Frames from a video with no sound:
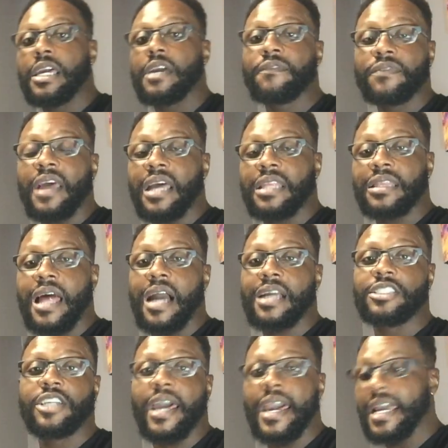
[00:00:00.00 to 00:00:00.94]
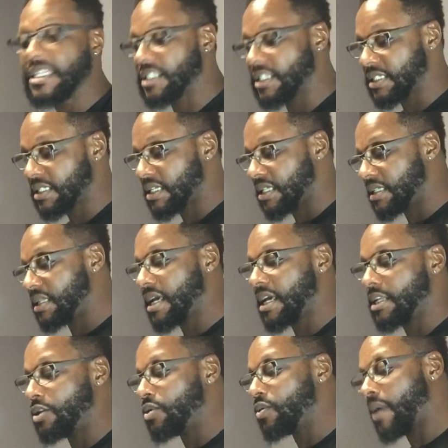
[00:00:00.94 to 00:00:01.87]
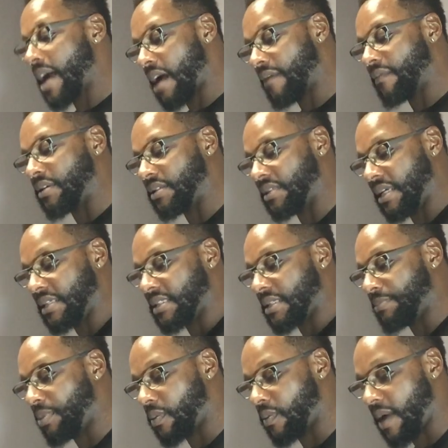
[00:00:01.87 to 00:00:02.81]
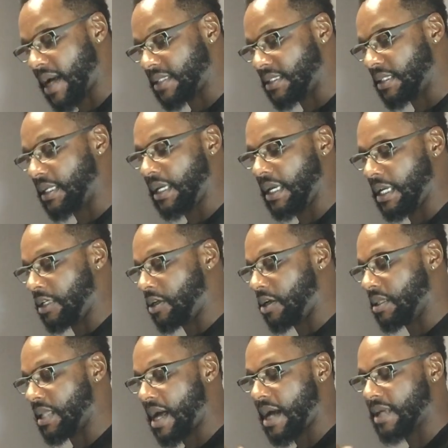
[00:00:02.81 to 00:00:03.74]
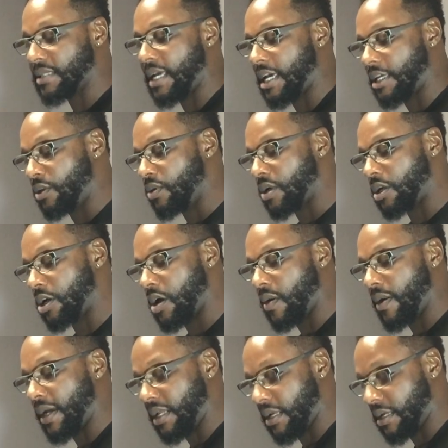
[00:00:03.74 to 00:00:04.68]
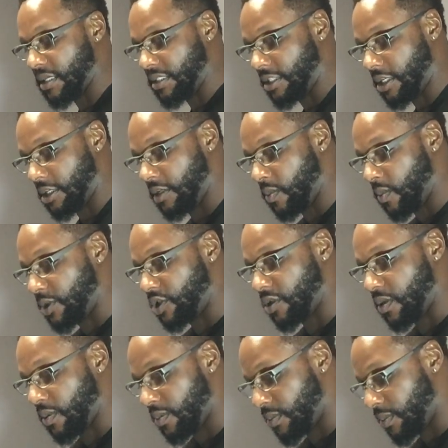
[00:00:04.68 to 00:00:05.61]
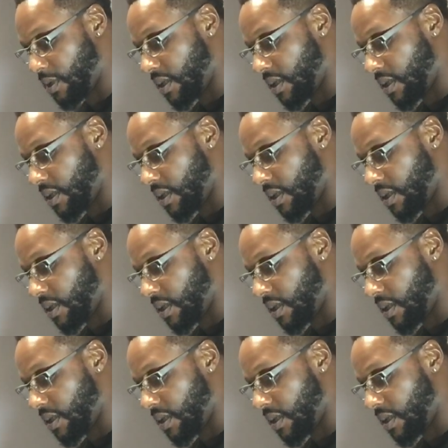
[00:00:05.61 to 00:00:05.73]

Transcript: If that lock changes, then you have a decent porosity in your lock, and you can go ahead and continue with your